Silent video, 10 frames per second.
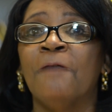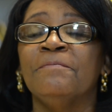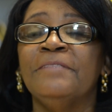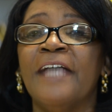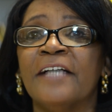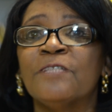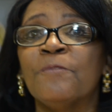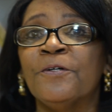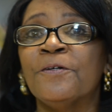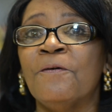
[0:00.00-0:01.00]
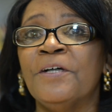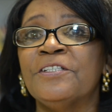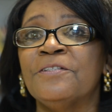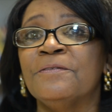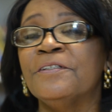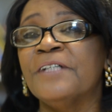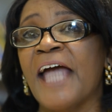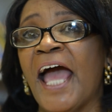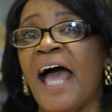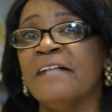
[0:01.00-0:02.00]
Next, we're going to
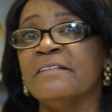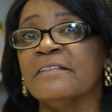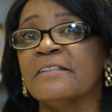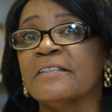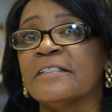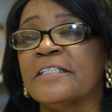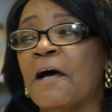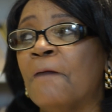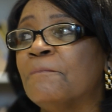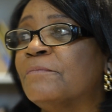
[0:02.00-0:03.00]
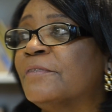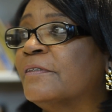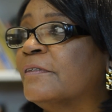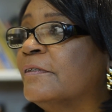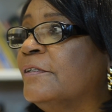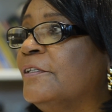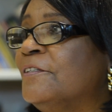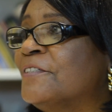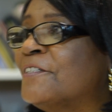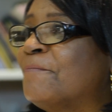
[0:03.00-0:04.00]
look at some
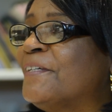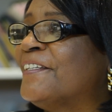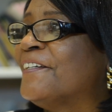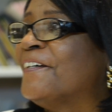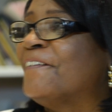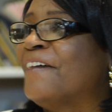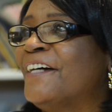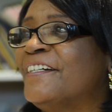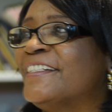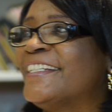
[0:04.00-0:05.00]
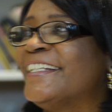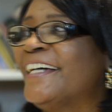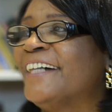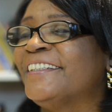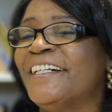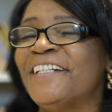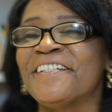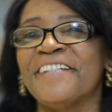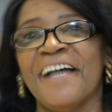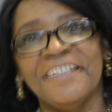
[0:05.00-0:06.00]
used to be third graders. The young
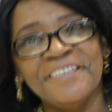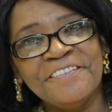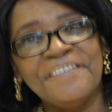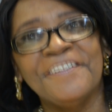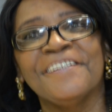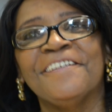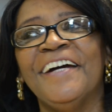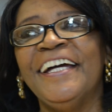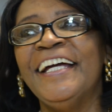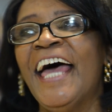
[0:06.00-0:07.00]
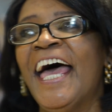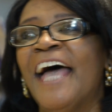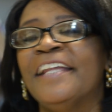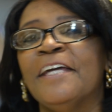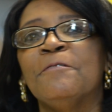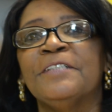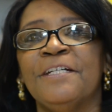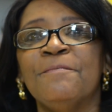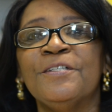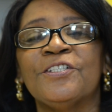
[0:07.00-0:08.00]
ladies are now in the fourth grade, and they will
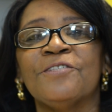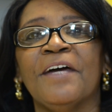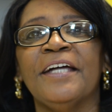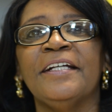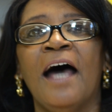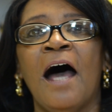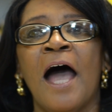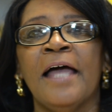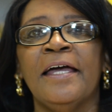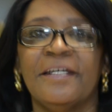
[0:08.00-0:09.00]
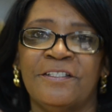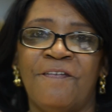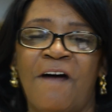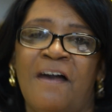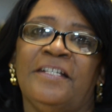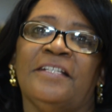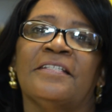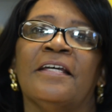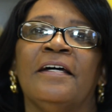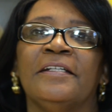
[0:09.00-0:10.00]
demonstrate Higgs
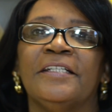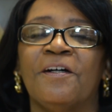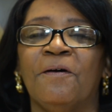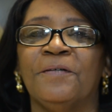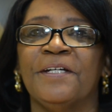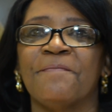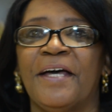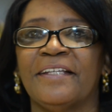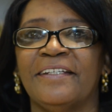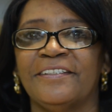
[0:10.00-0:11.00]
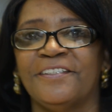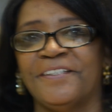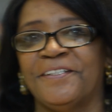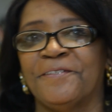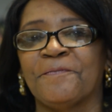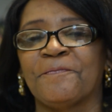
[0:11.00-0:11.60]
Phonics decoding method to you.